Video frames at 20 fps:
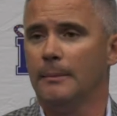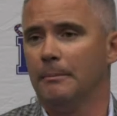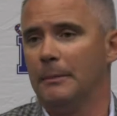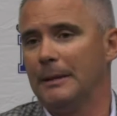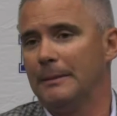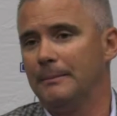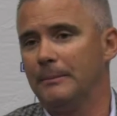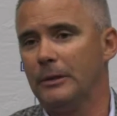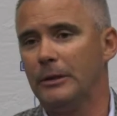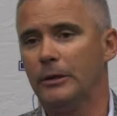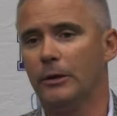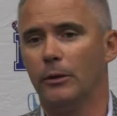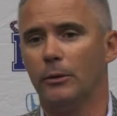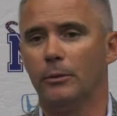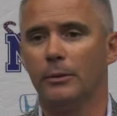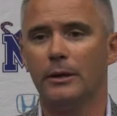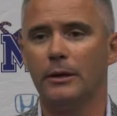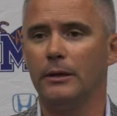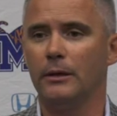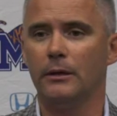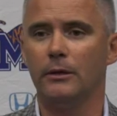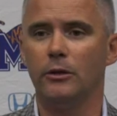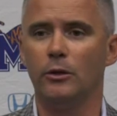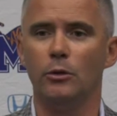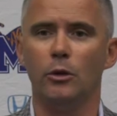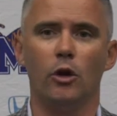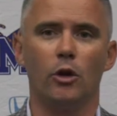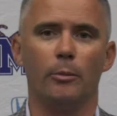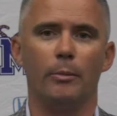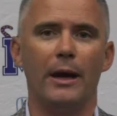But
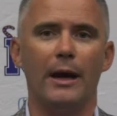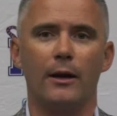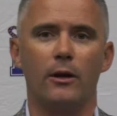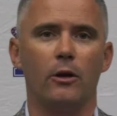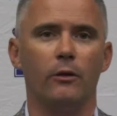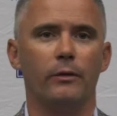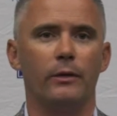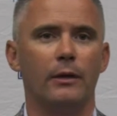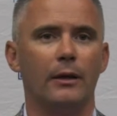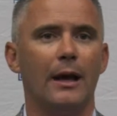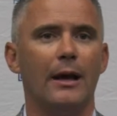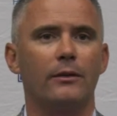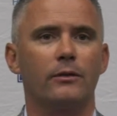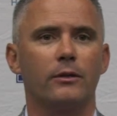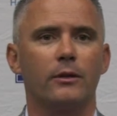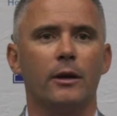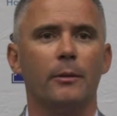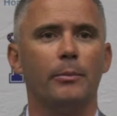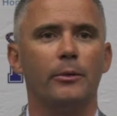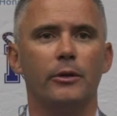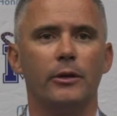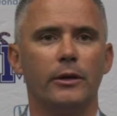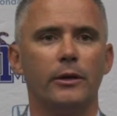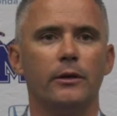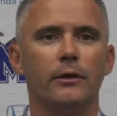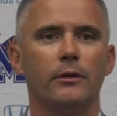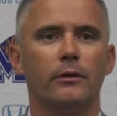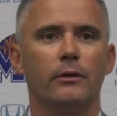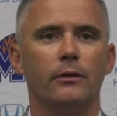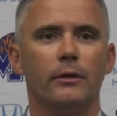you look back over the last couple of
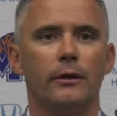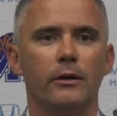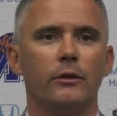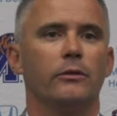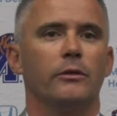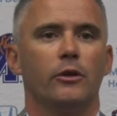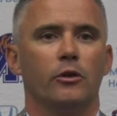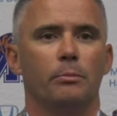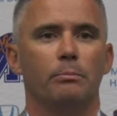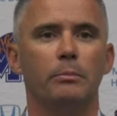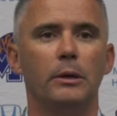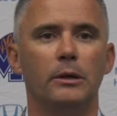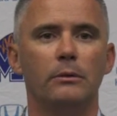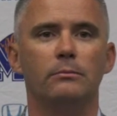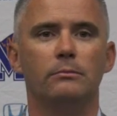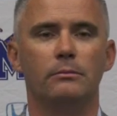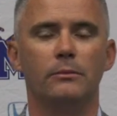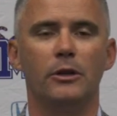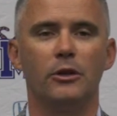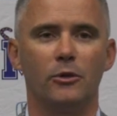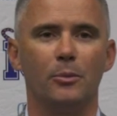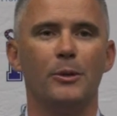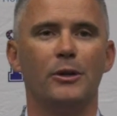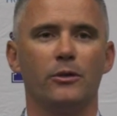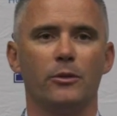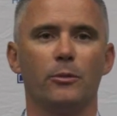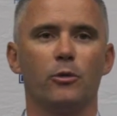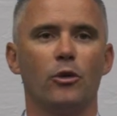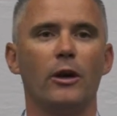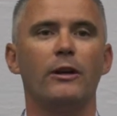years, and there's been
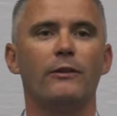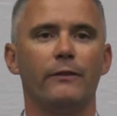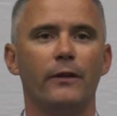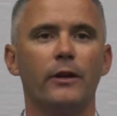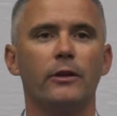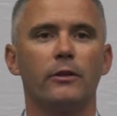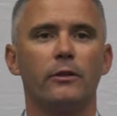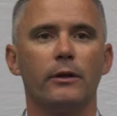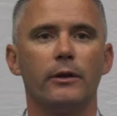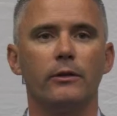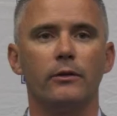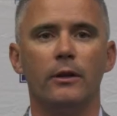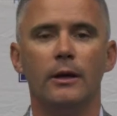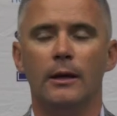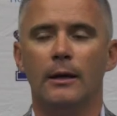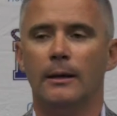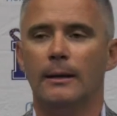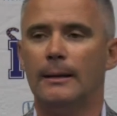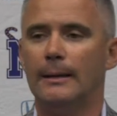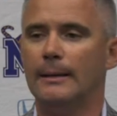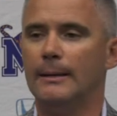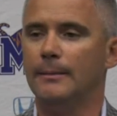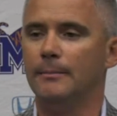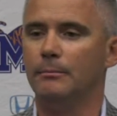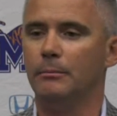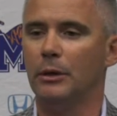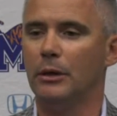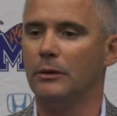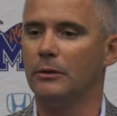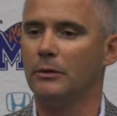some great victories.
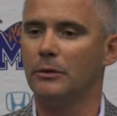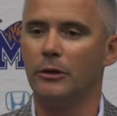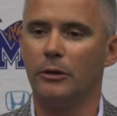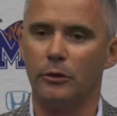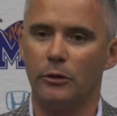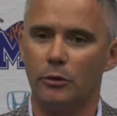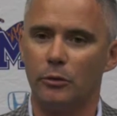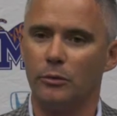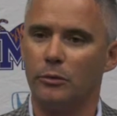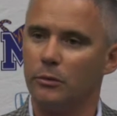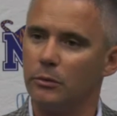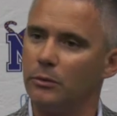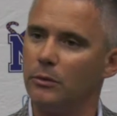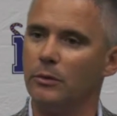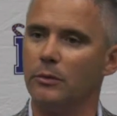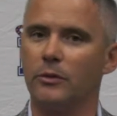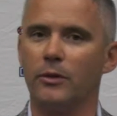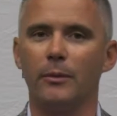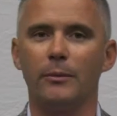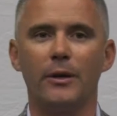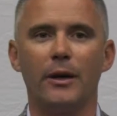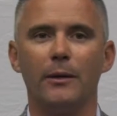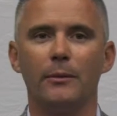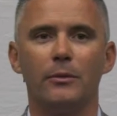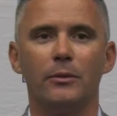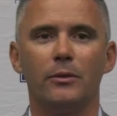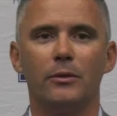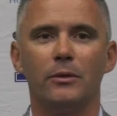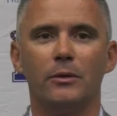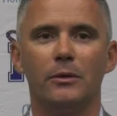But you
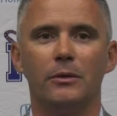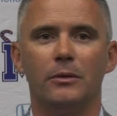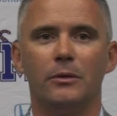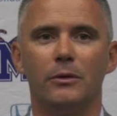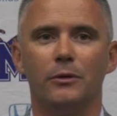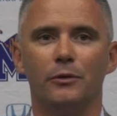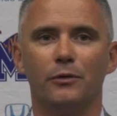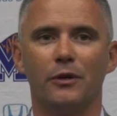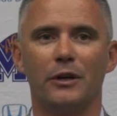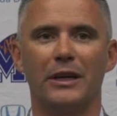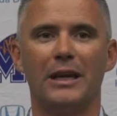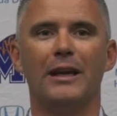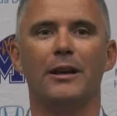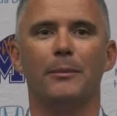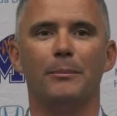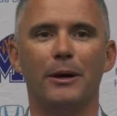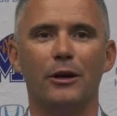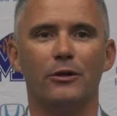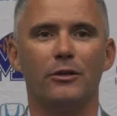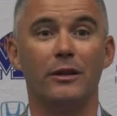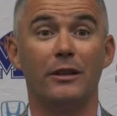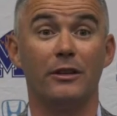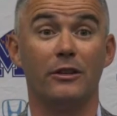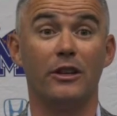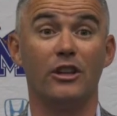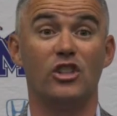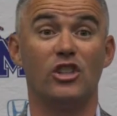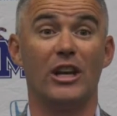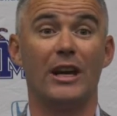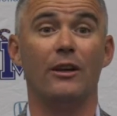sometimes forget about
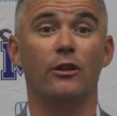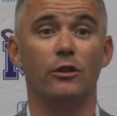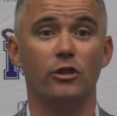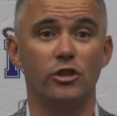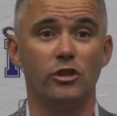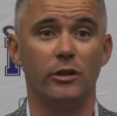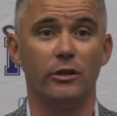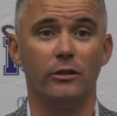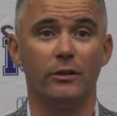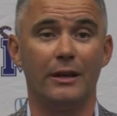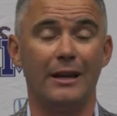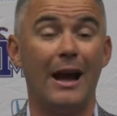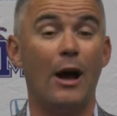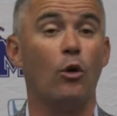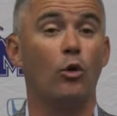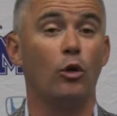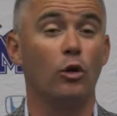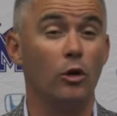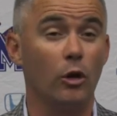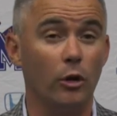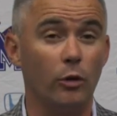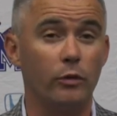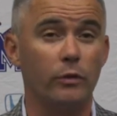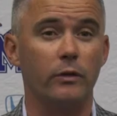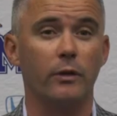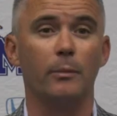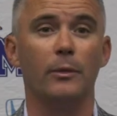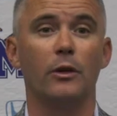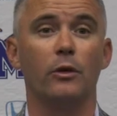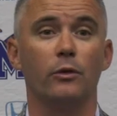the challenges and how close
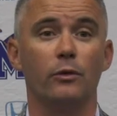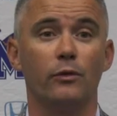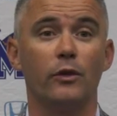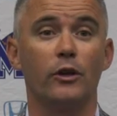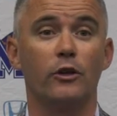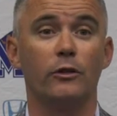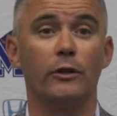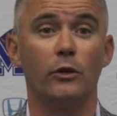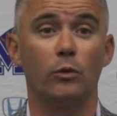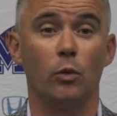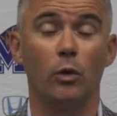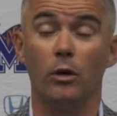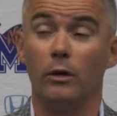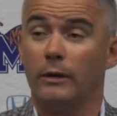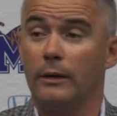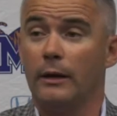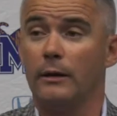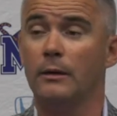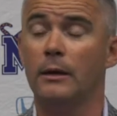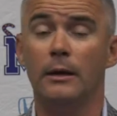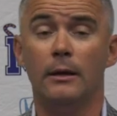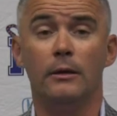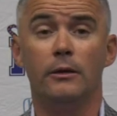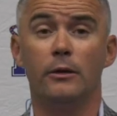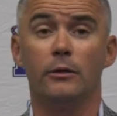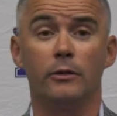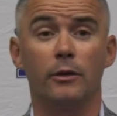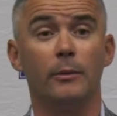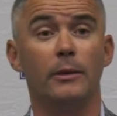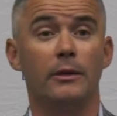some of those victories were, and then
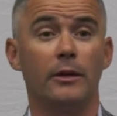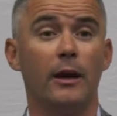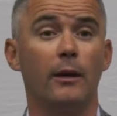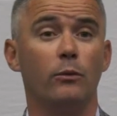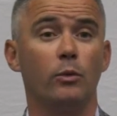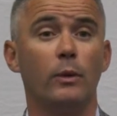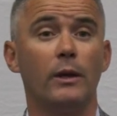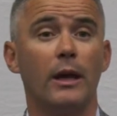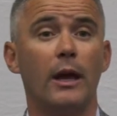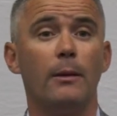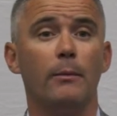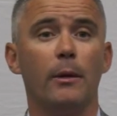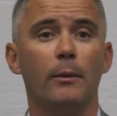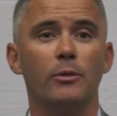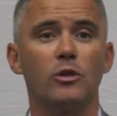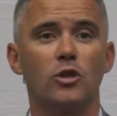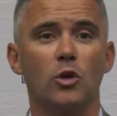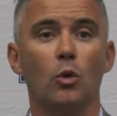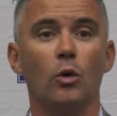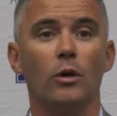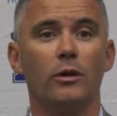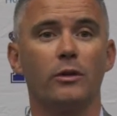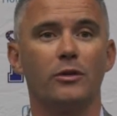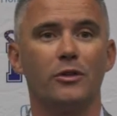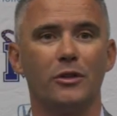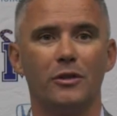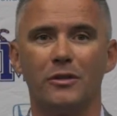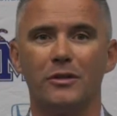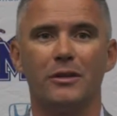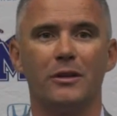some of the times we came up
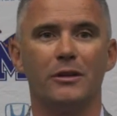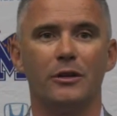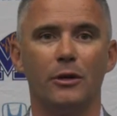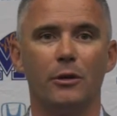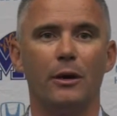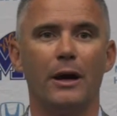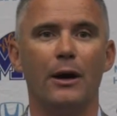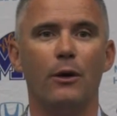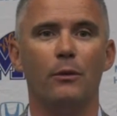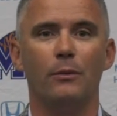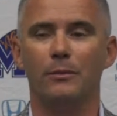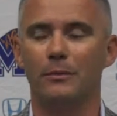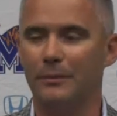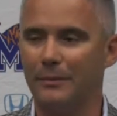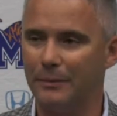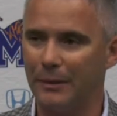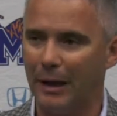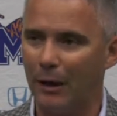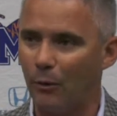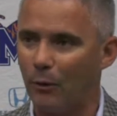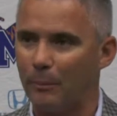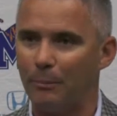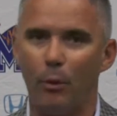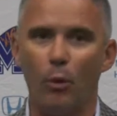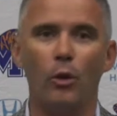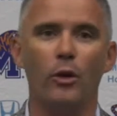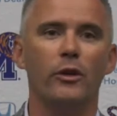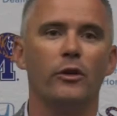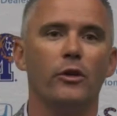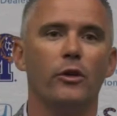short. How
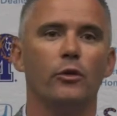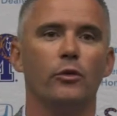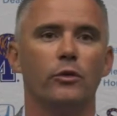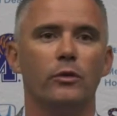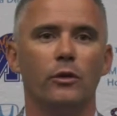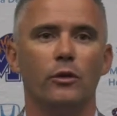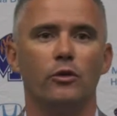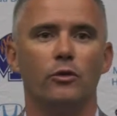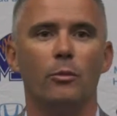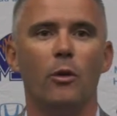important those